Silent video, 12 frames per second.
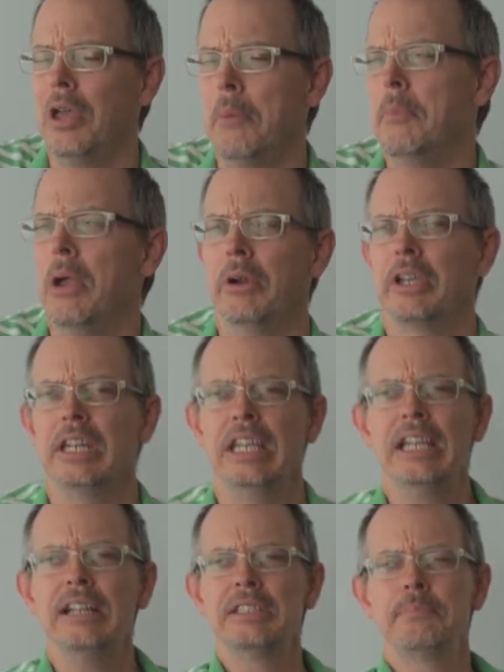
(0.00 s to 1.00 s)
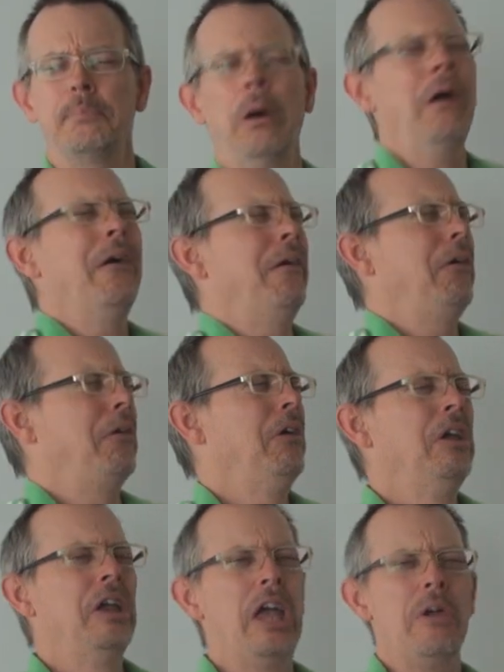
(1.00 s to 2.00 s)
American English? Oh,
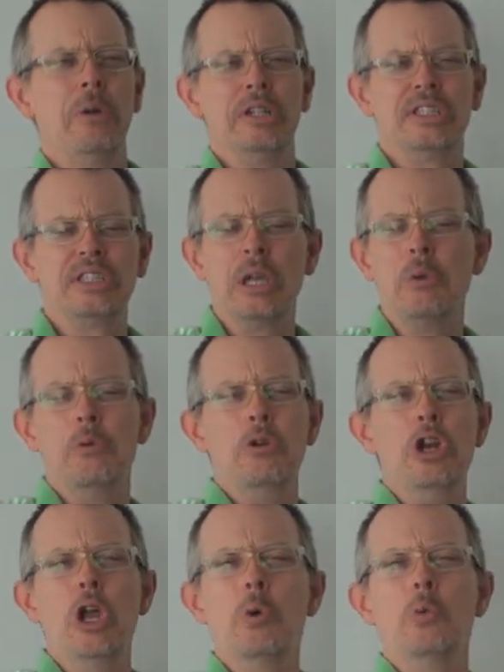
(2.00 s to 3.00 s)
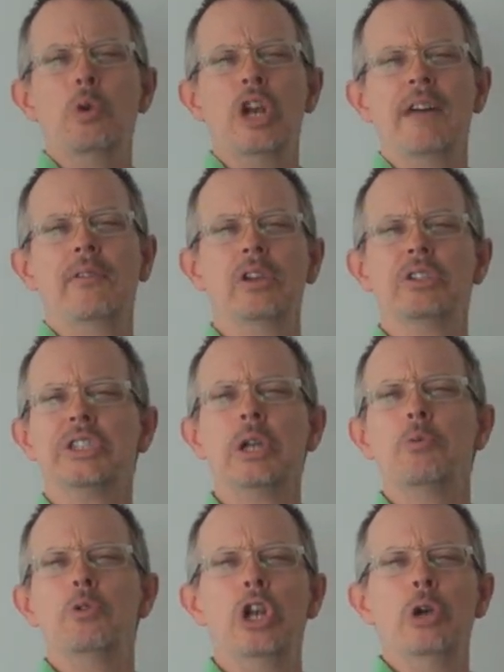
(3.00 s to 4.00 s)
it's so low level,
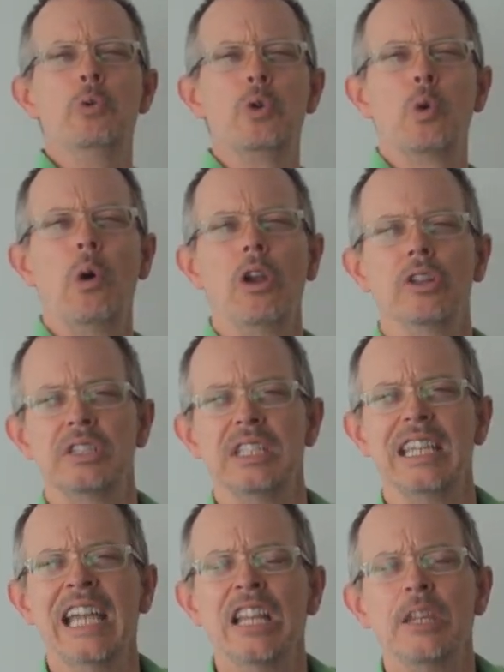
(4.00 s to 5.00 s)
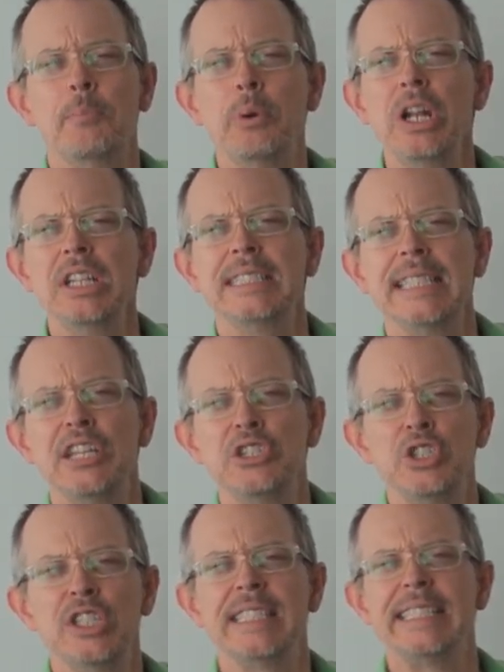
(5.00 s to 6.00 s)
so low quality. The
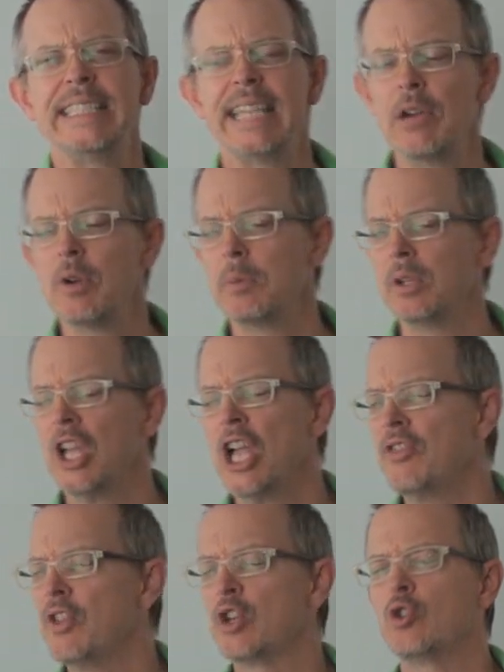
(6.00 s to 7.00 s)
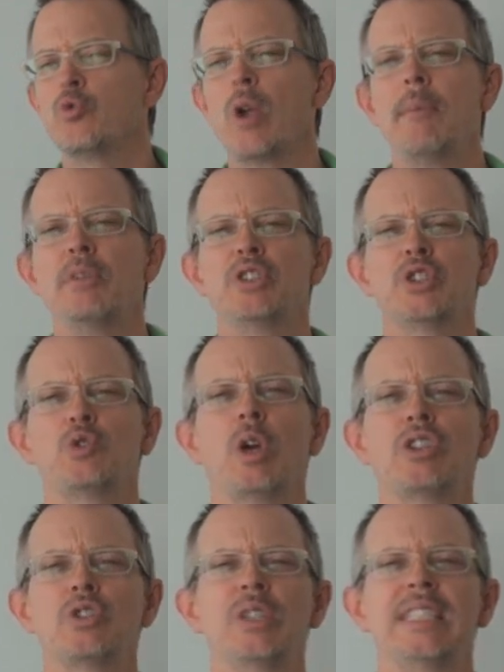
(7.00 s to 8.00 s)
pronunciation is terrible. The grammar
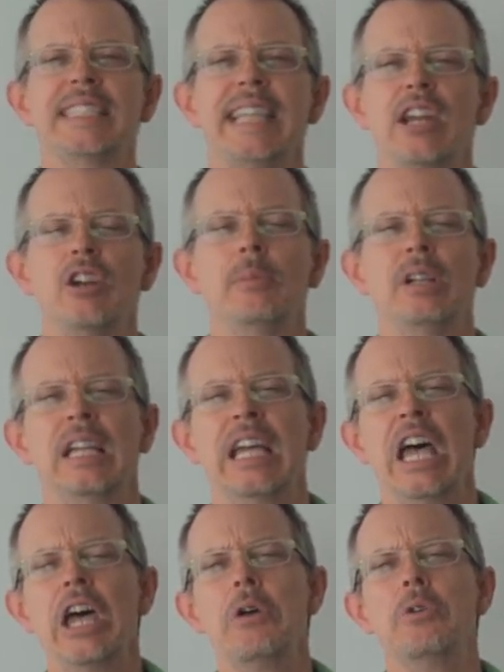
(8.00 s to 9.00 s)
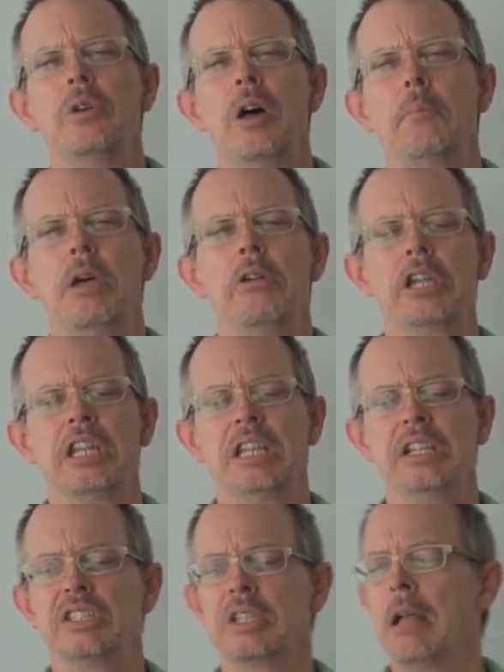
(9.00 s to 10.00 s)
structure is terrible. Oh, American
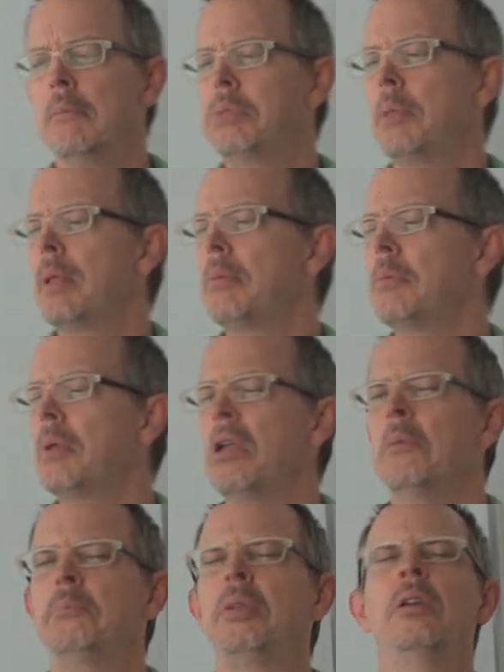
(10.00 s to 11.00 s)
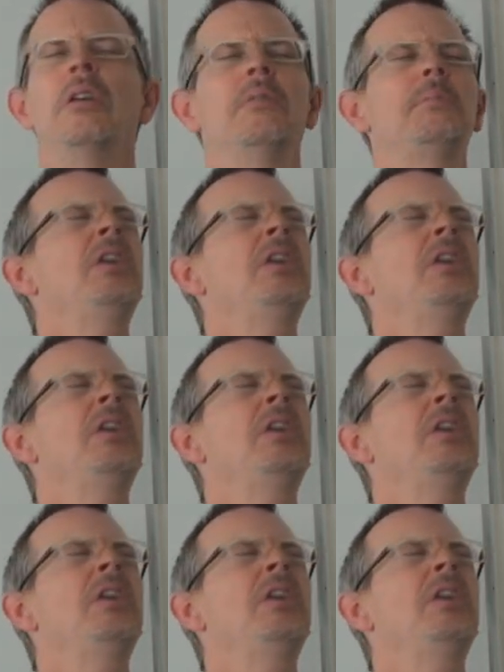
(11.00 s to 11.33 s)
English. Blah, blah, blah, blah.